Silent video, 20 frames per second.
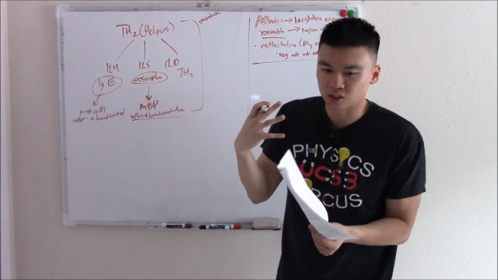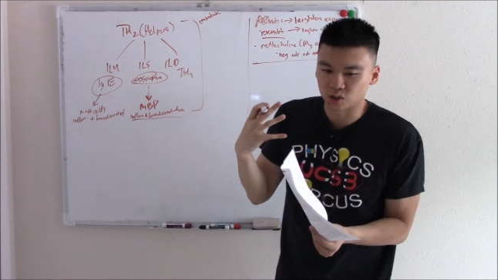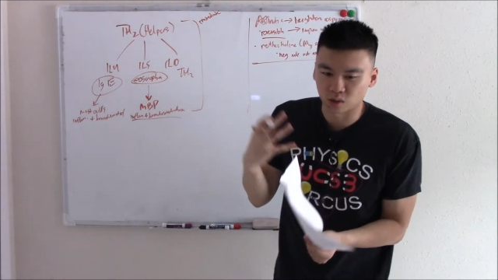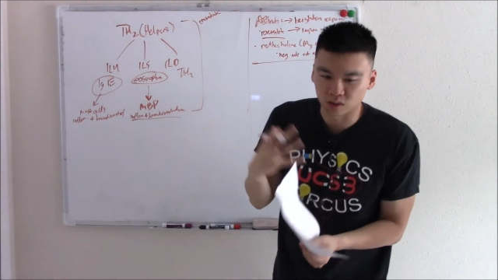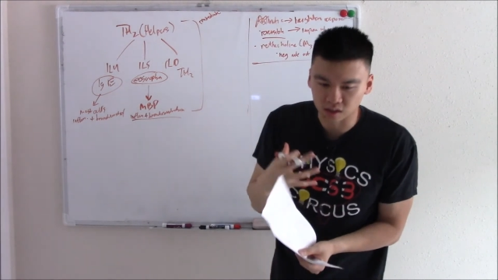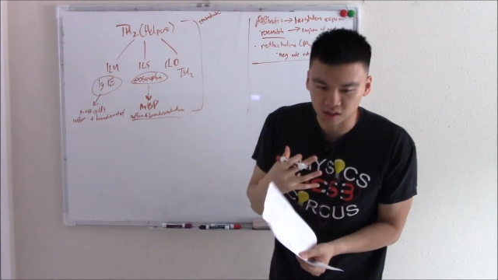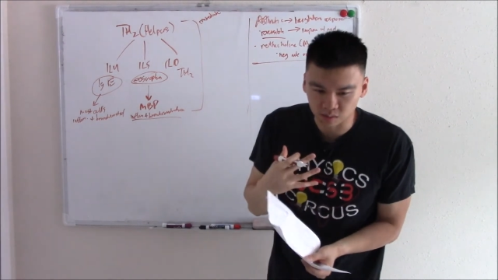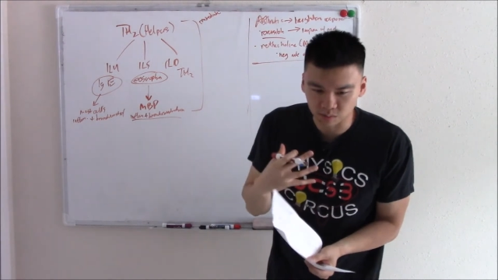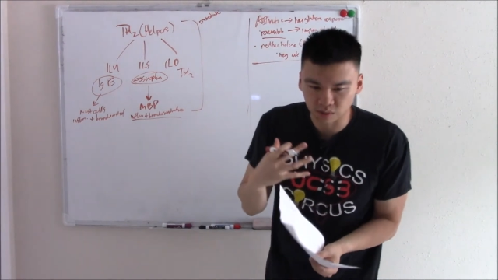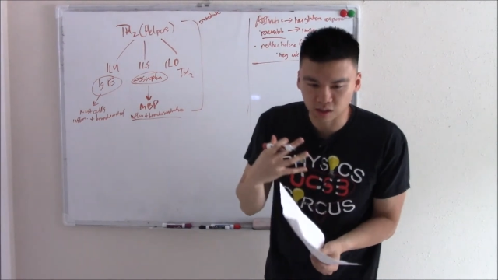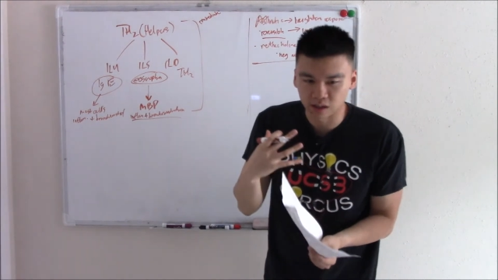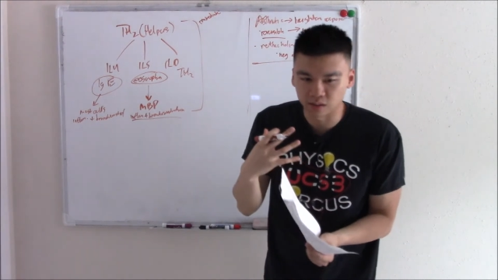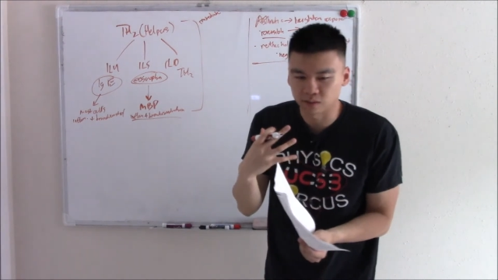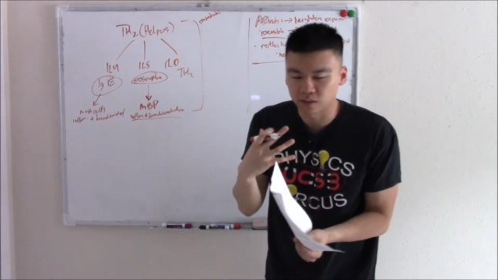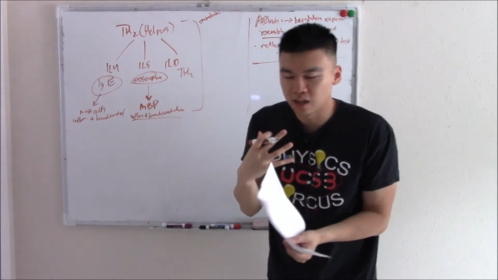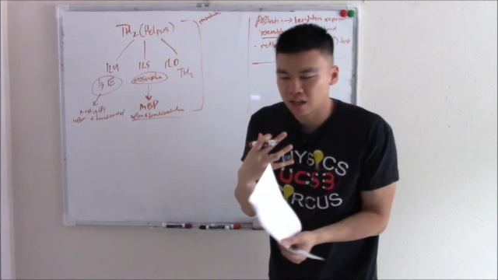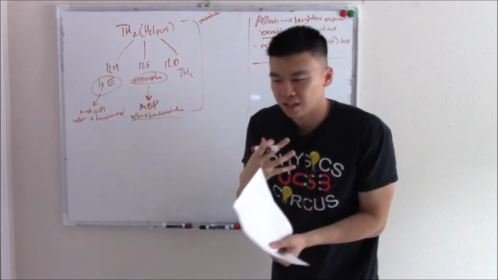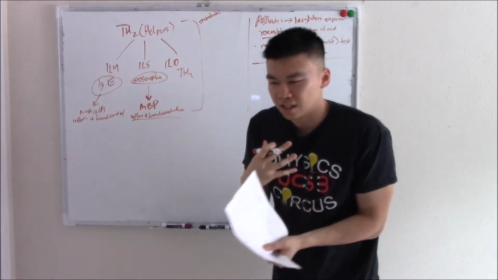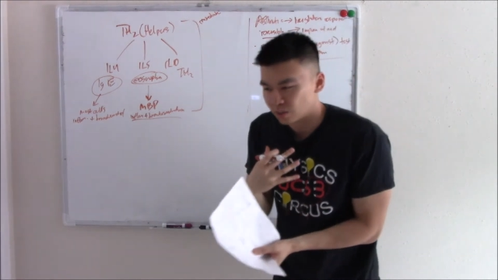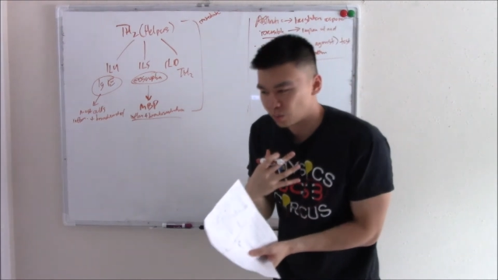shortness of
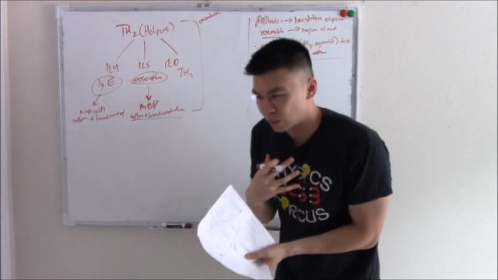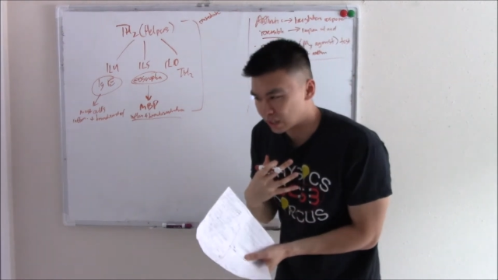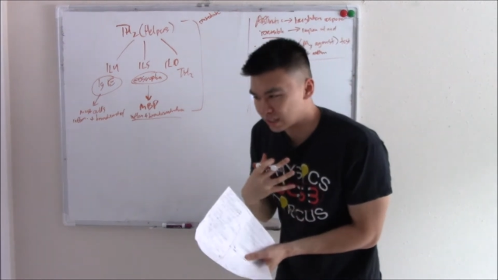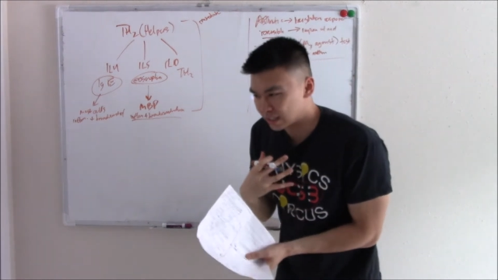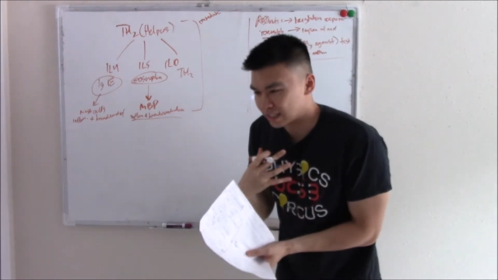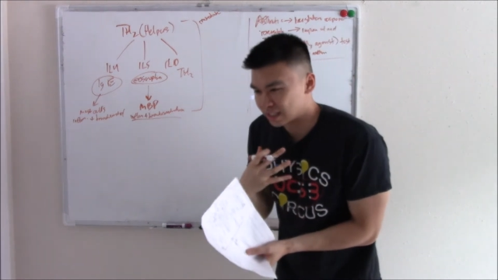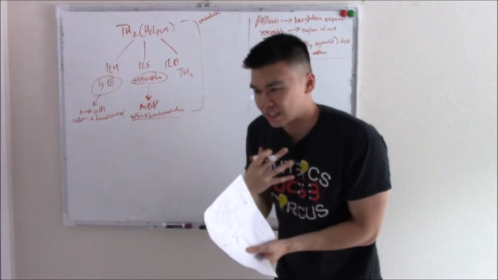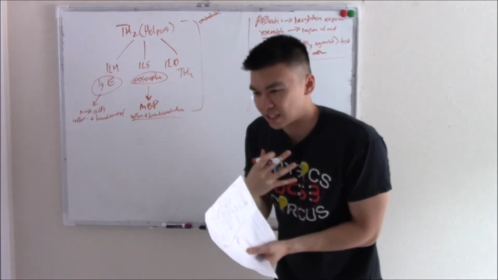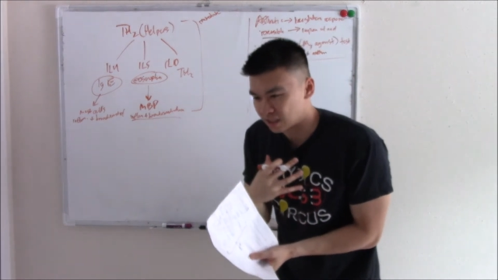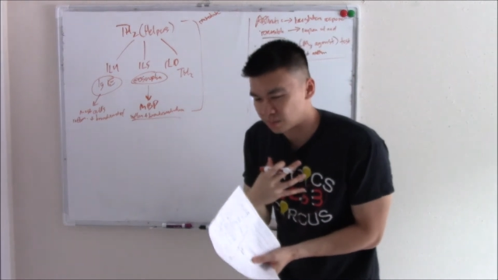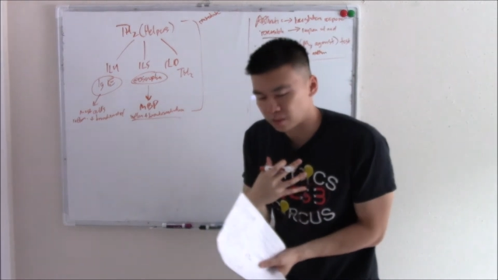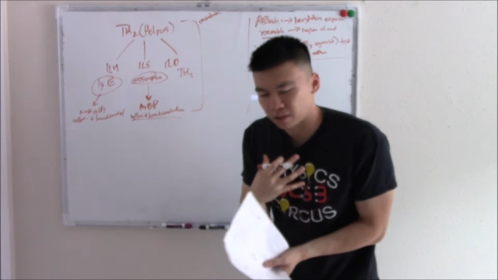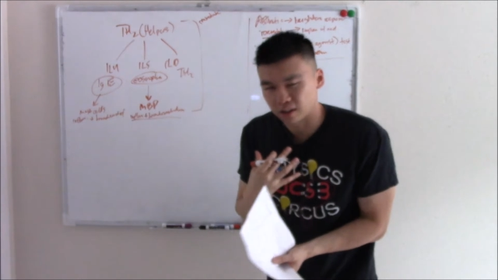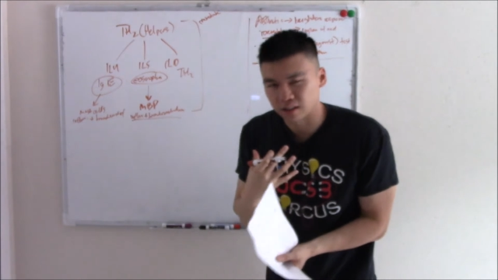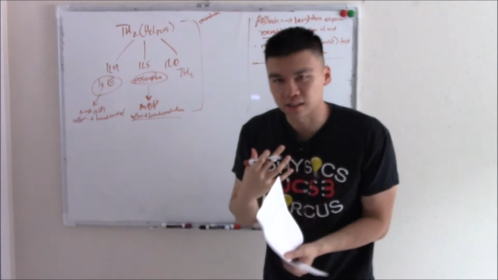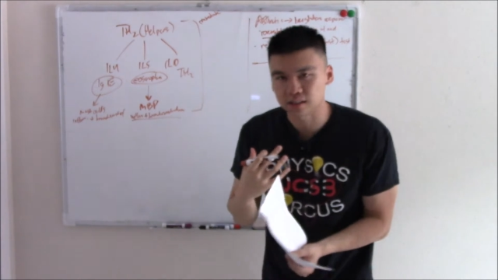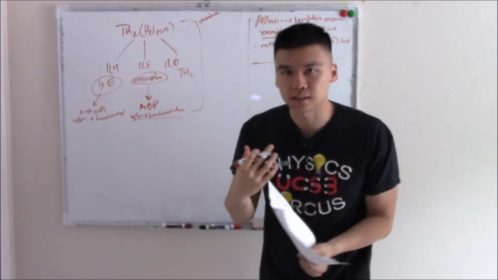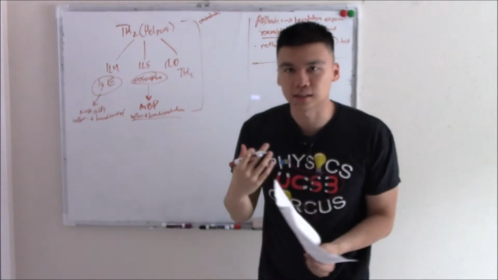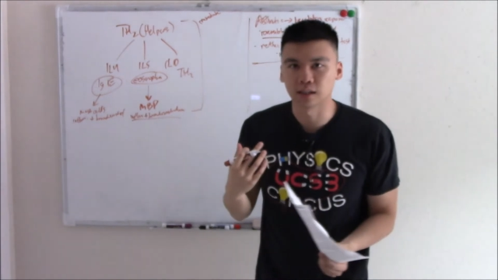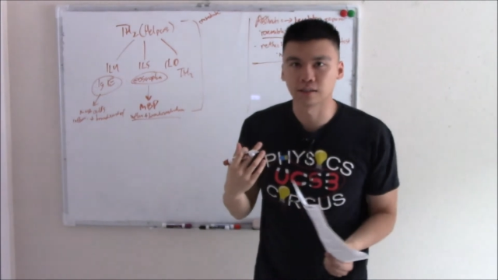breath, wheezing, chest pain, all
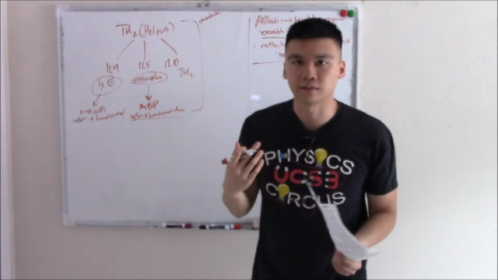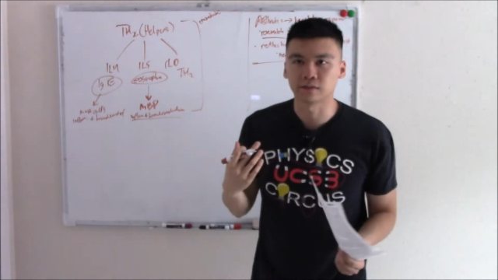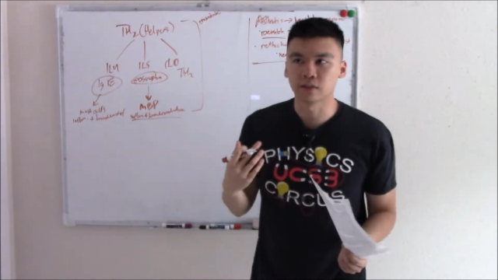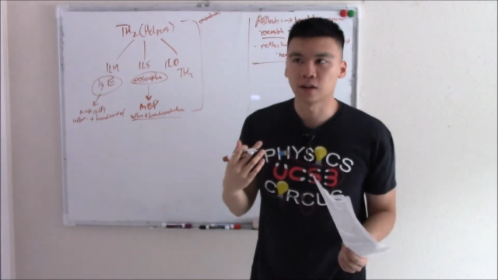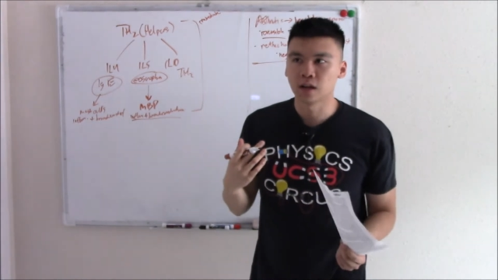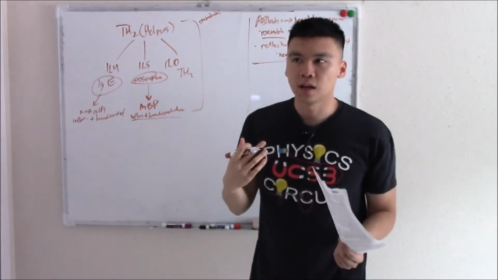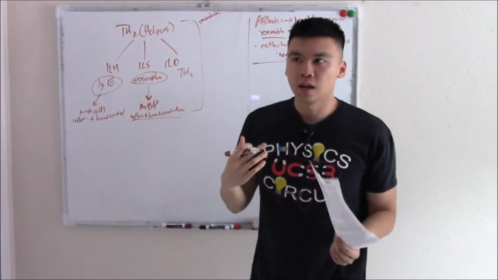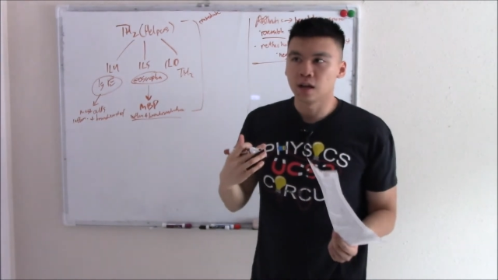that stuff,